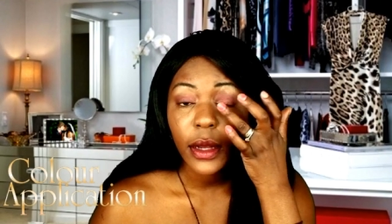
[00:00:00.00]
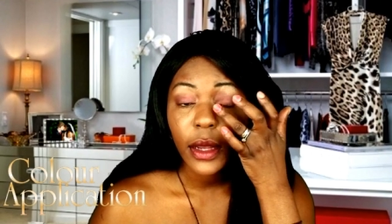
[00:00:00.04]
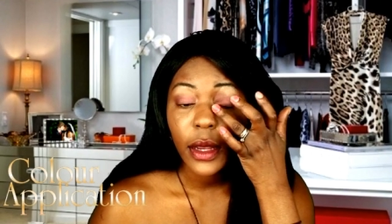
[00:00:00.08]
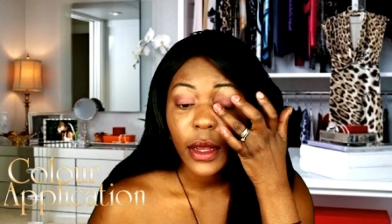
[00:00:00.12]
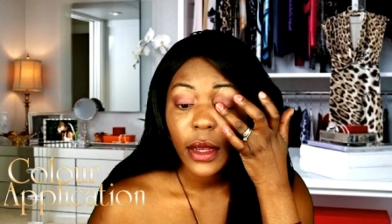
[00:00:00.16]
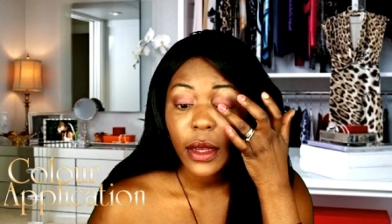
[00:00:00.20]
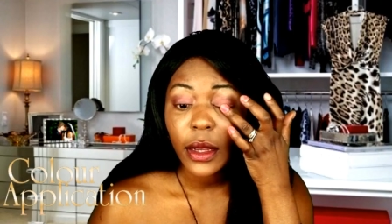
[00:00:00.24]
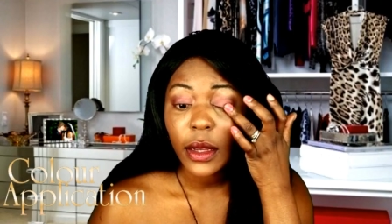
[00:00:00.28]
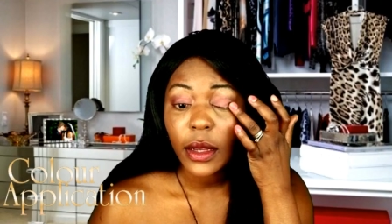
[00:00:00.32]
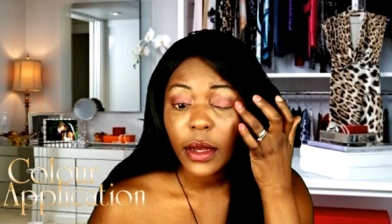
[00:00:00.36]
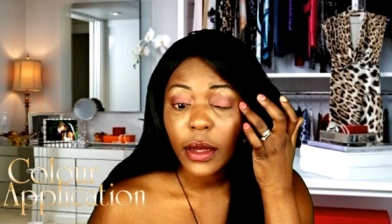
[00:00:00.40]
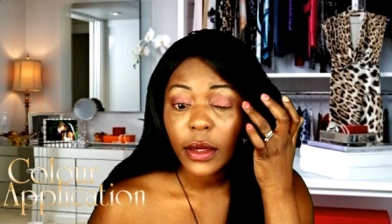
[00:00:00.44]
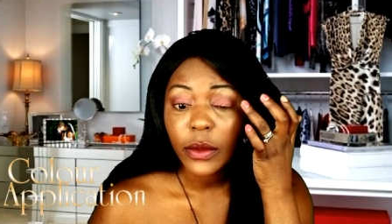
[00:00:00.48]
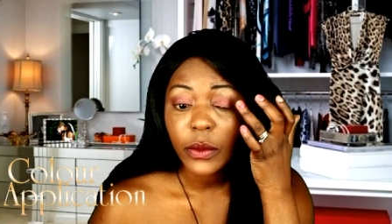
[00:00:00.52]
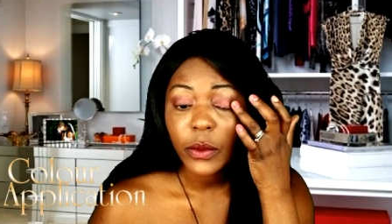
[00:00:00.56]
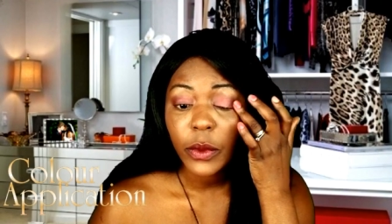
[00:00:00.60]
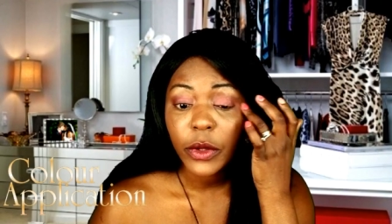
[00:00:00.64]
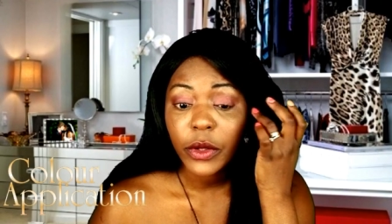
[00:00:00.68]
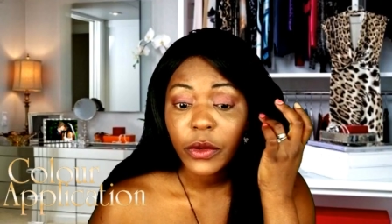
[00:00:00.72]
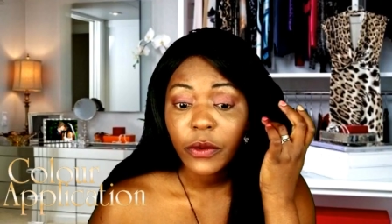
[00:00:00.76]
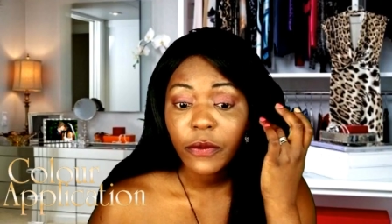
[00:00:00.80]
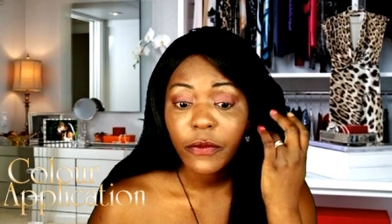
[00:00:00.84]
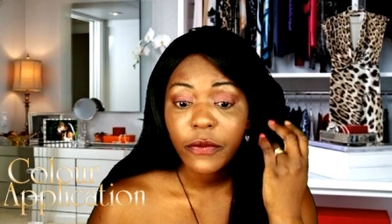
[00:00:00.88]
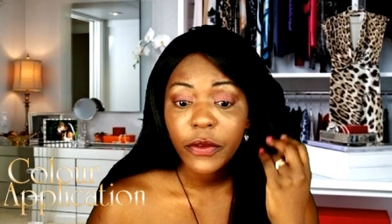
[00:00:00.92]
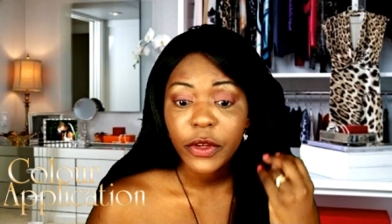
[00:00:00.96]
and when
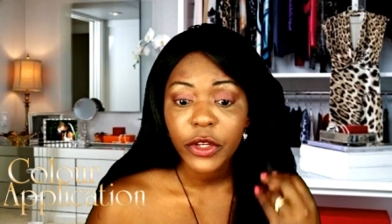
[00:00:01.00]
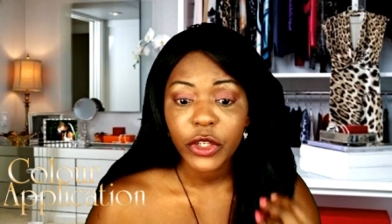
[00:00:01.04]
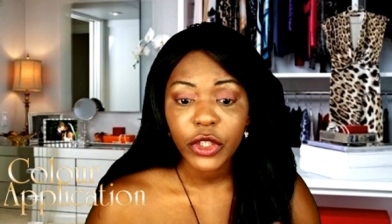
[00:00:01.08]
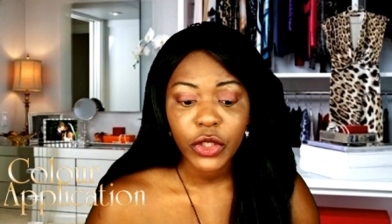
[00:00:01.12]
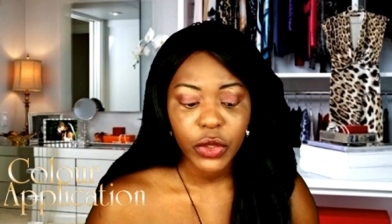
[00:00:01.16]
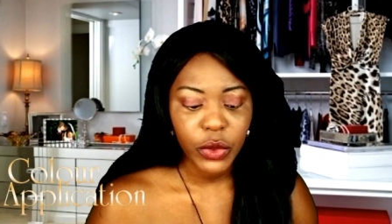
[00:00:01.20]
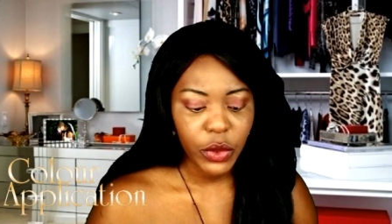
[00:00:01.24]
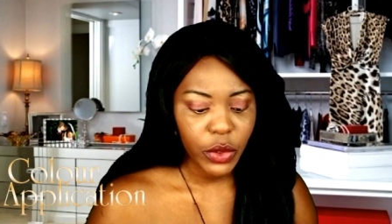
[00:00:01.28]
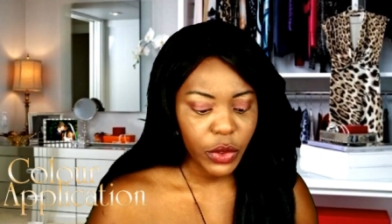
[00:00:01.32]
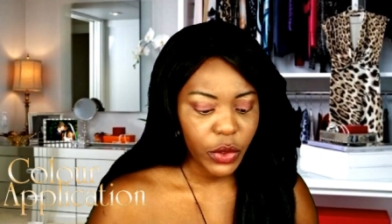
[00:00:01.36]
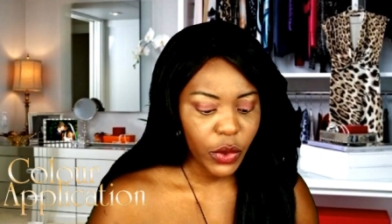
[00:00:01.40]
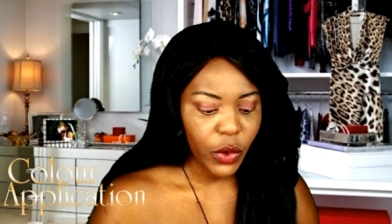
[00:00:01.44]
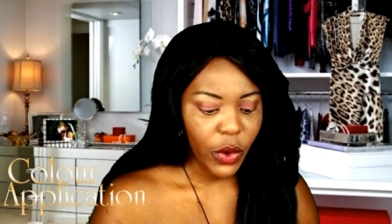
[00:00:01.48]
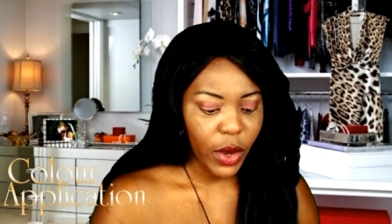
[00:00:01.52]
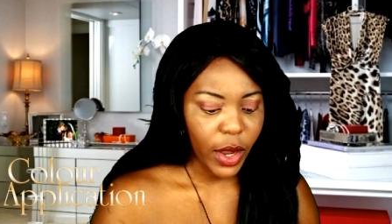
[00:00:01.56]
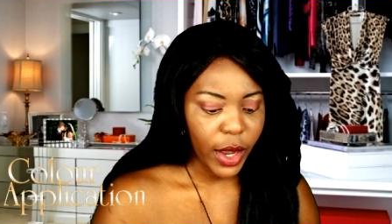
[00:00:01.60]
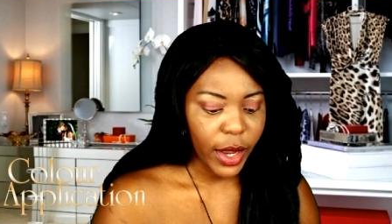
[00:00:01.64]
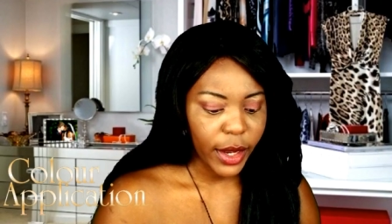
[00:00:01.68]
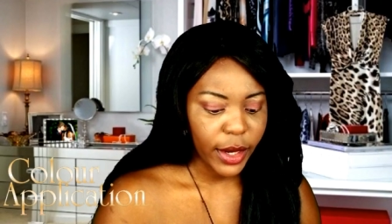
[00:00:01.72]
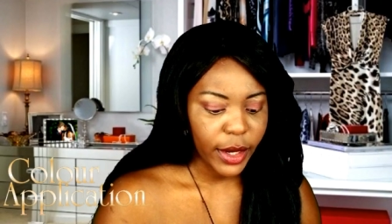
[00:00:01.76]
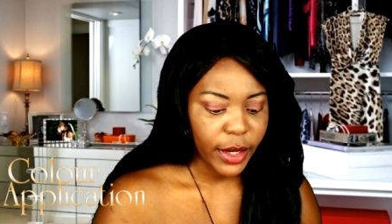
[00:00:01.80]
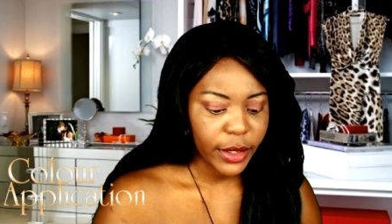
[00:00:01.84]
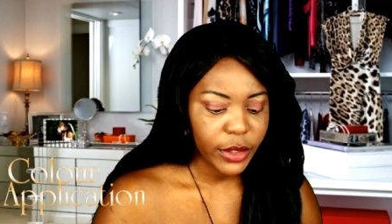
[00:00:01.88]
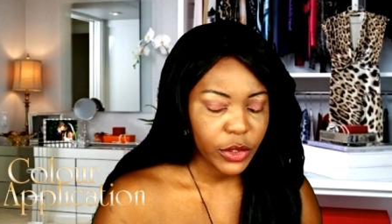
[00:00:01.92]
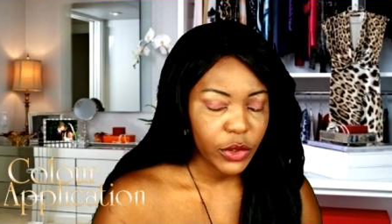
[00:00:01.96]
you finish doing your
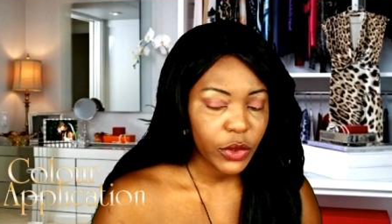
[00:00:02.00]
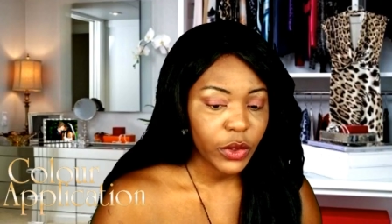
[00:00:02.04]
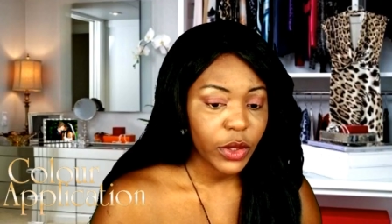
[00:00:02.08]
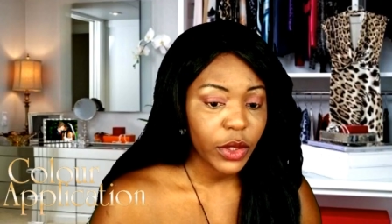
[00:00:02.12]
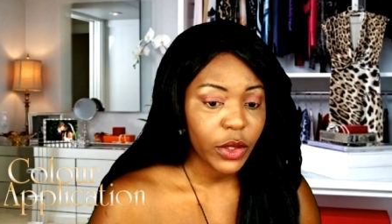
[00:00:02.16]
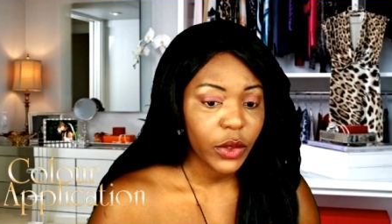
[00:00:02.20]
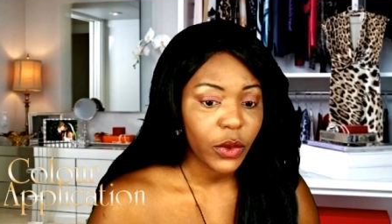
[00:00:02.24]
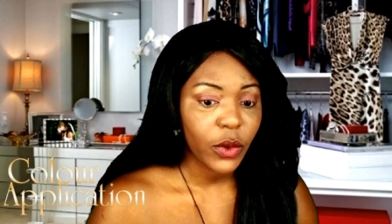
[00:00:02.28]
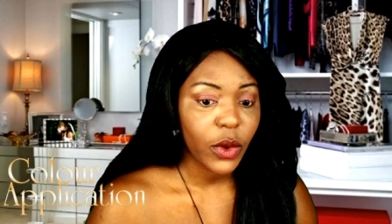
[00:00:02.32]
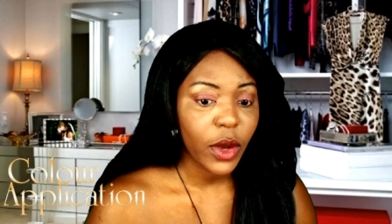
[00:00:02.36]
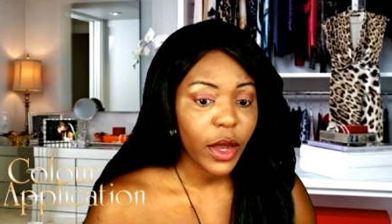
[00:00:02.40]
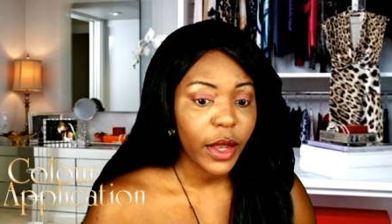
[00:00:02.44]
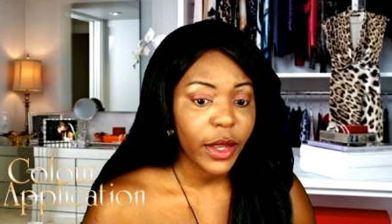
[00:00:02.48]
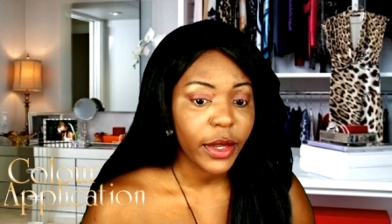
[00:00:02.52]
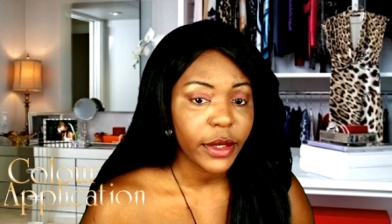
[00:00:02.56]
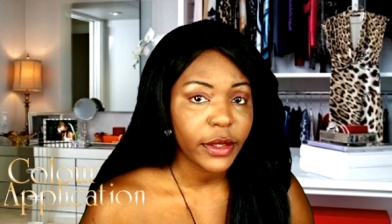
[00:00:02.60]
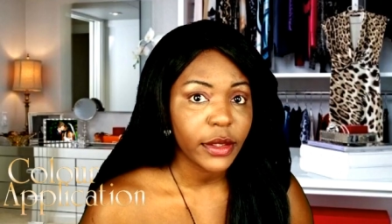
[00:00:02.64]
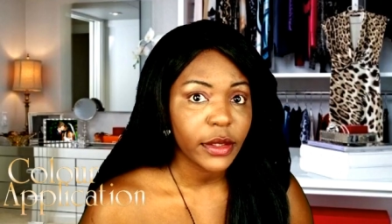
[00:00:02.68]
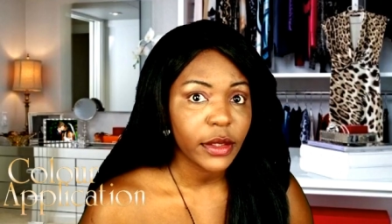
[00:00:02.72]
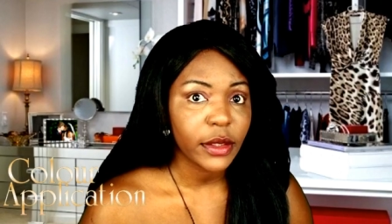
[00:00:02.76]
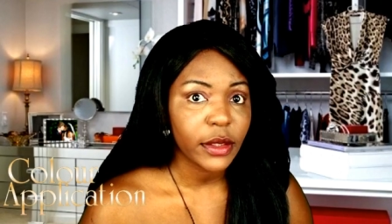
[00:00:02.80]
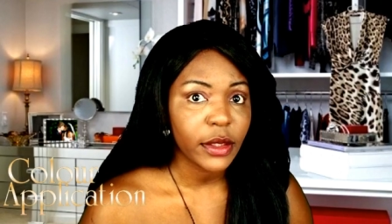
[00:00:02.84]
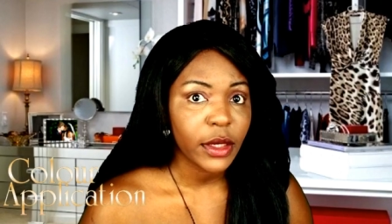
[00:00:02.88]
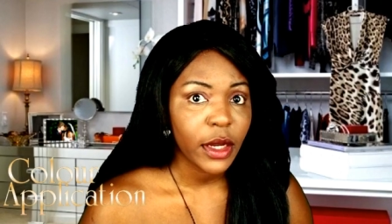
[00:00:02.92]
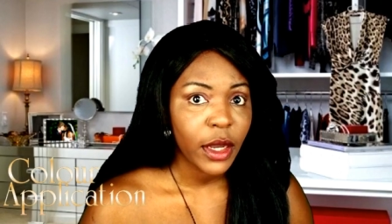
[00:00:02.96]
highlight you can go ahead
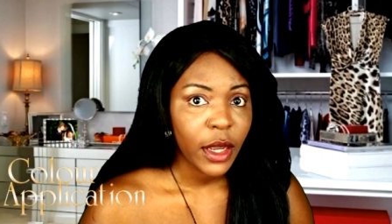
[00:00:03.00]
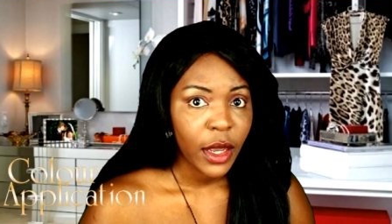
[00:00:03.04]
and